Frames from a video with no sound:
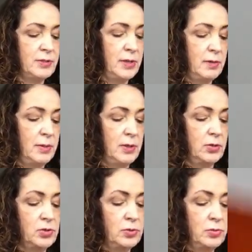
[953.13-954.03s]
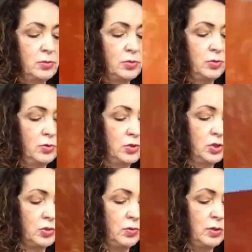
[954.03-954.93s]
centimeters. So you're
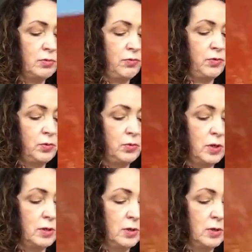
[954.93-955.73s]
just going to fold on